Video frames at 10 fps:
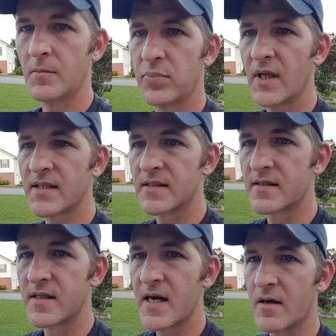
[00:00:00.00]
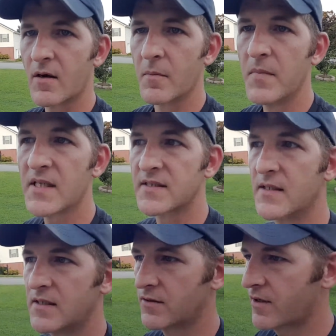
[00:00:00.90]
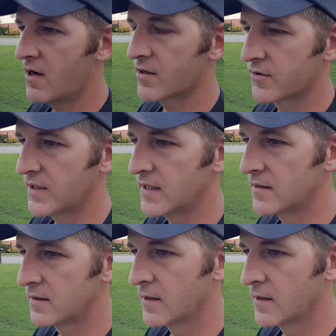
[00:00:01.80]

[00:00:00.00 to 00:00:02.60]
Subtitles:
places that are missing in your concrete,